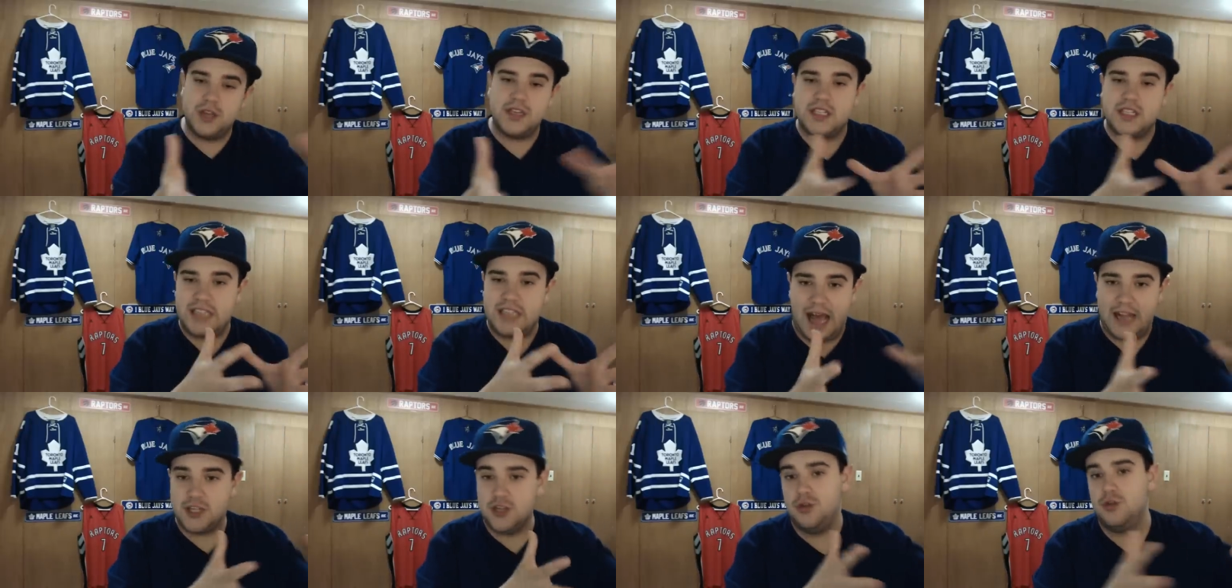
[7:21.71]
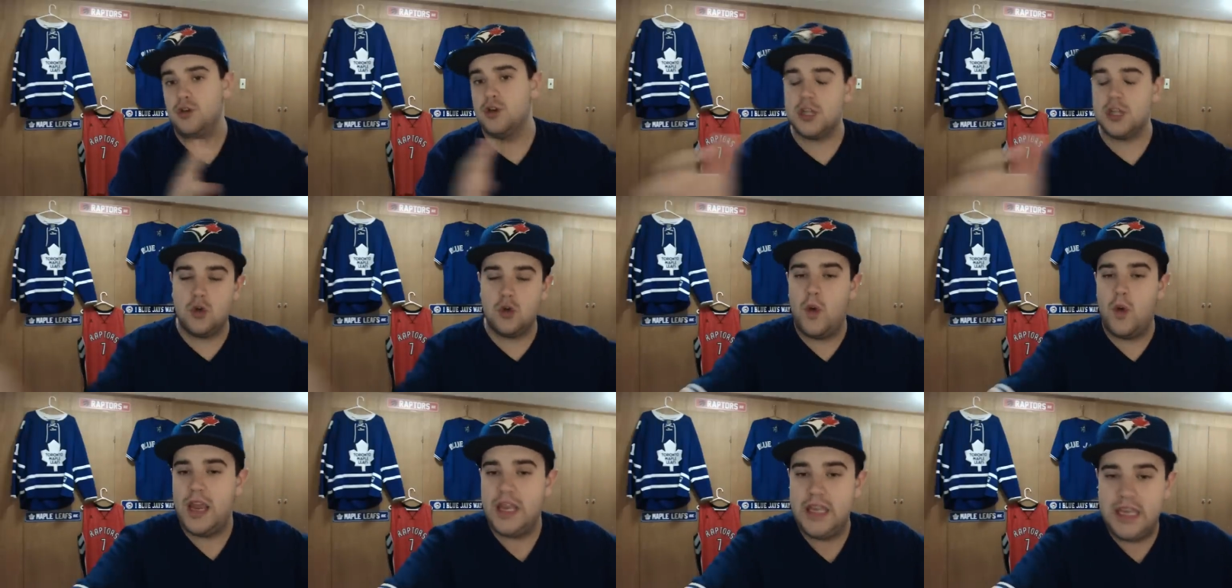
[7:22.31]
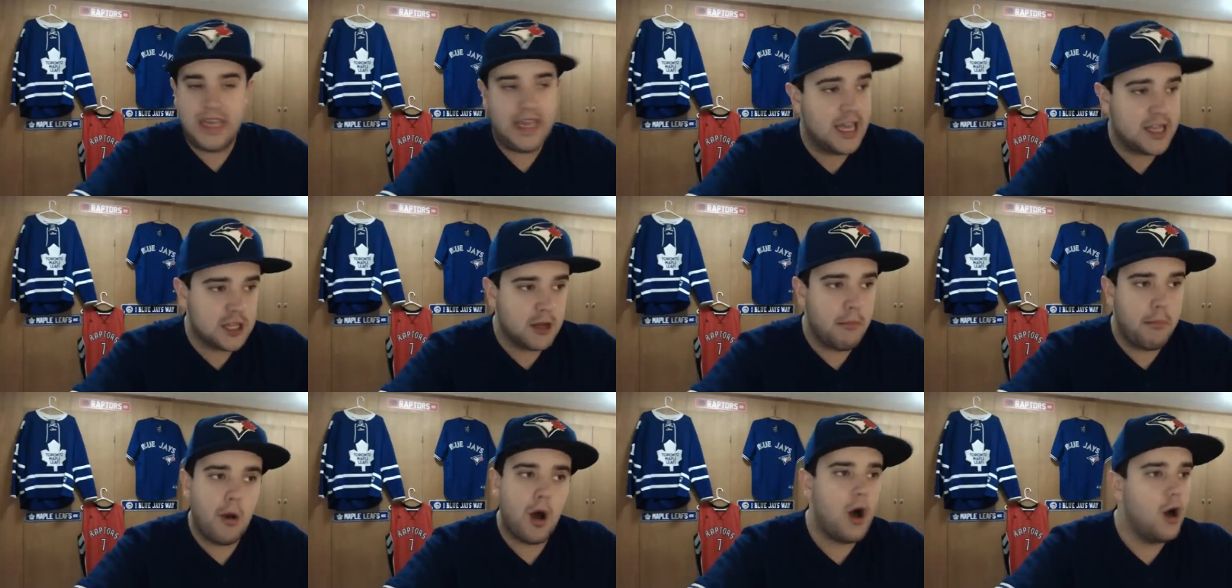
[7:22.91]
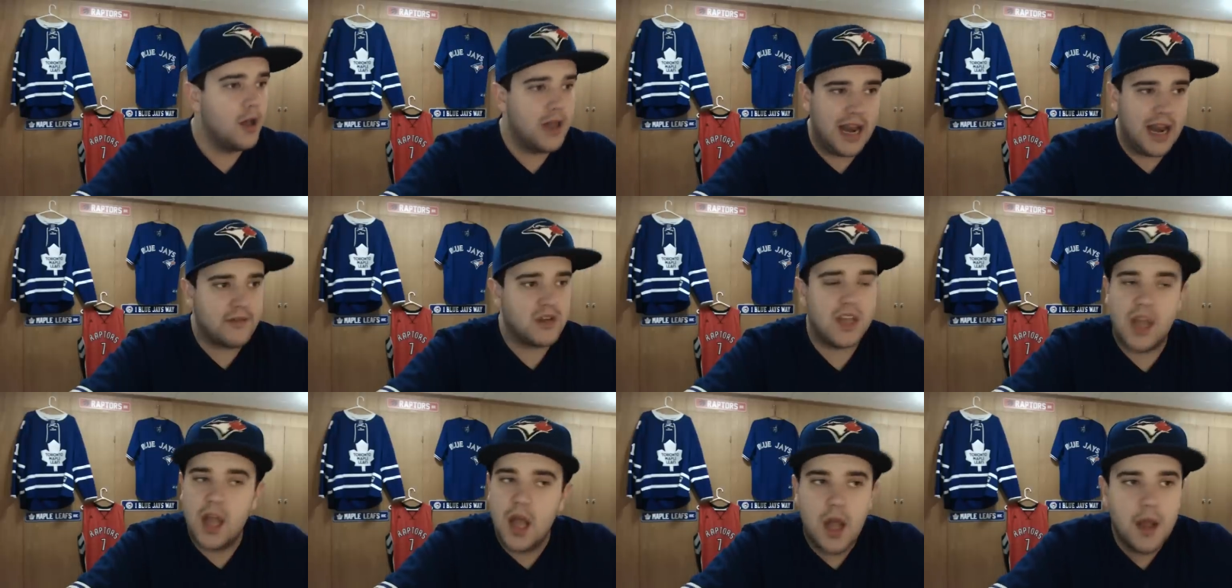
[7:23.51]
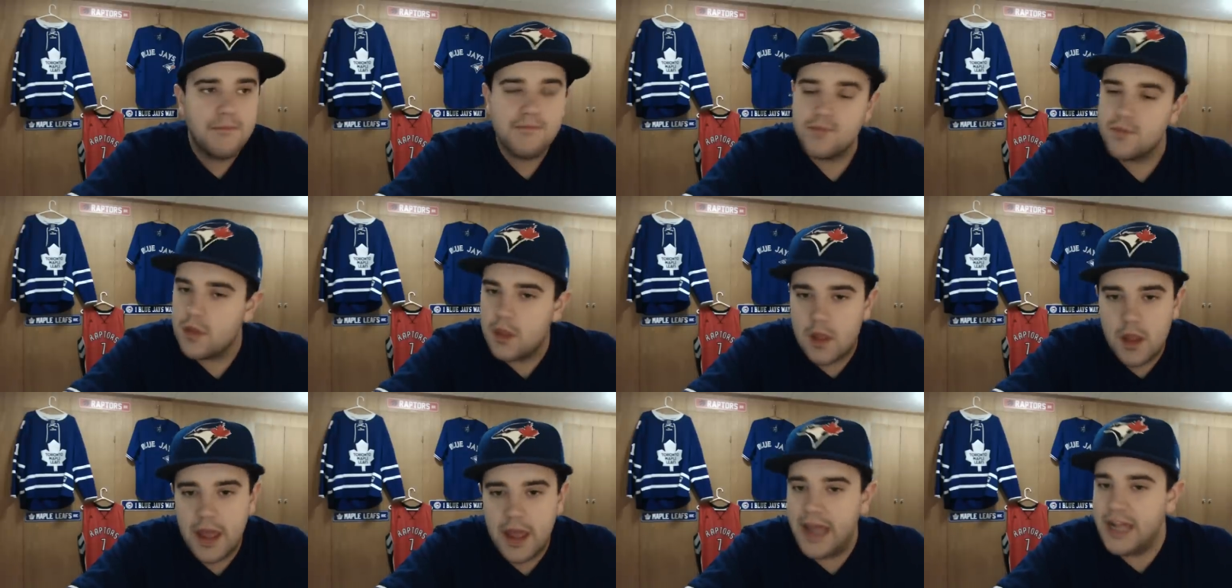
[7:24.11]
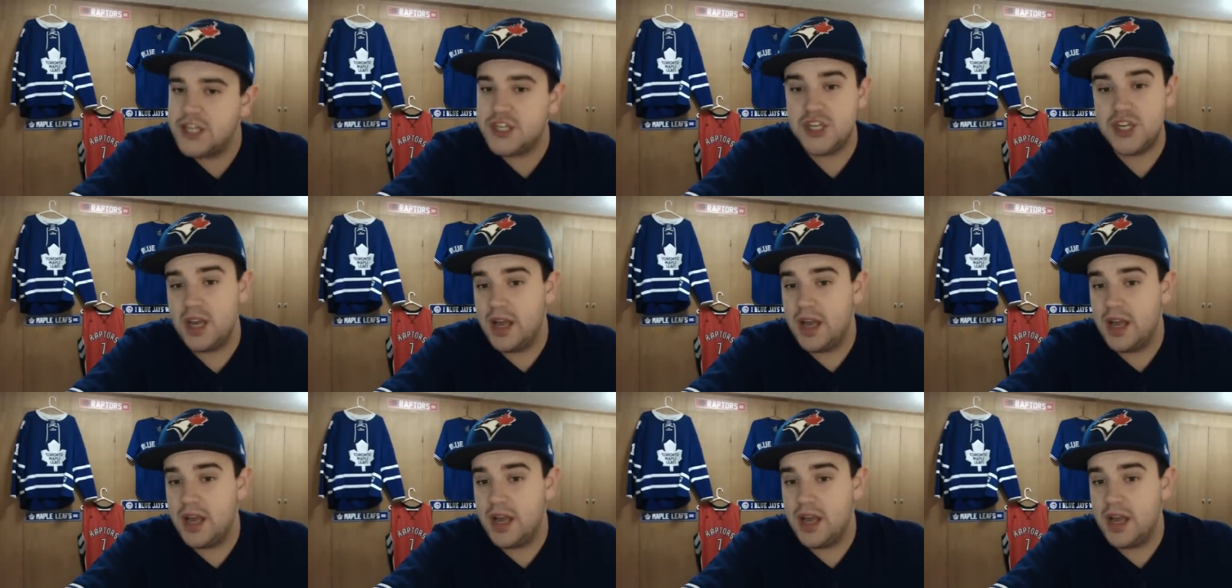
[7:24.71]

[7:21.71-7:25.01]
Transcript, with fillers: the stats and you look at the way he hit the ball and every it's